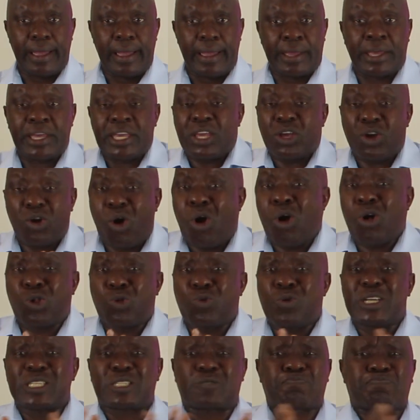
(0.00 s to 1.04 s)
He
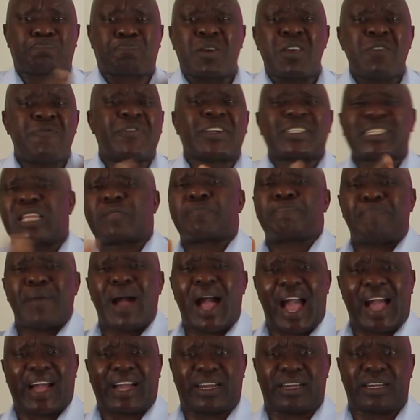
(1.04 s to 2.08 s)
always pivoted
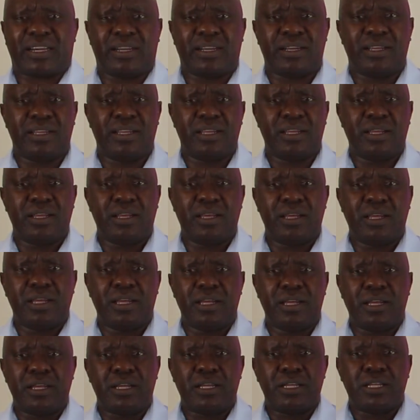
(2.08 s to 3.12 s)
back
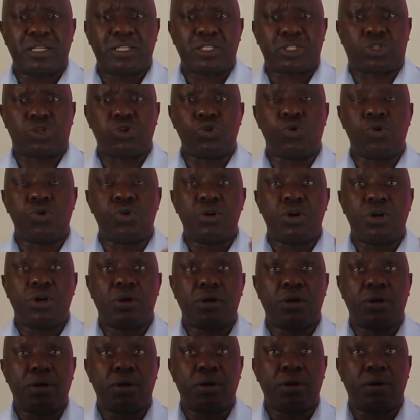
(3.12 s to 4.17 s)
to
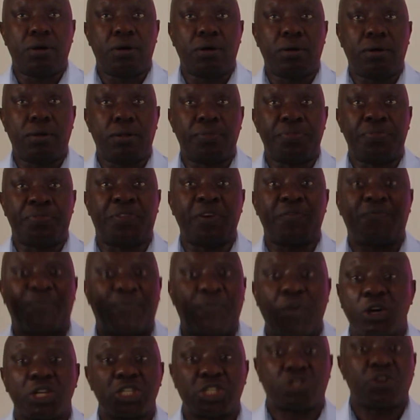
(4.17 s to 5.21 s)
the
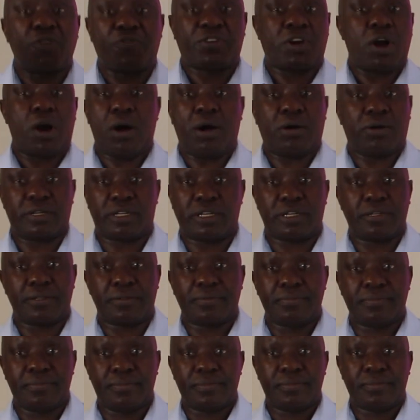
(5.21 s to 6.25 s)
voice of God.
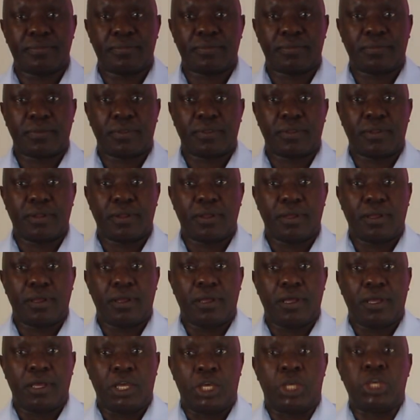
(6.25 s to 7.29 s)

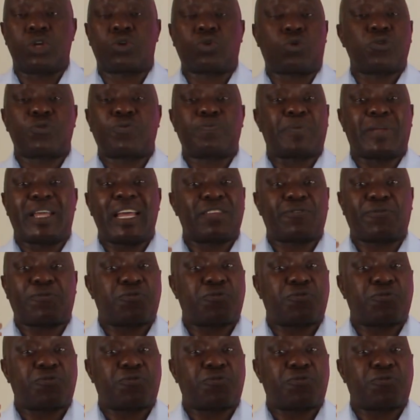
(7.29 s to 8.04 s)
He could get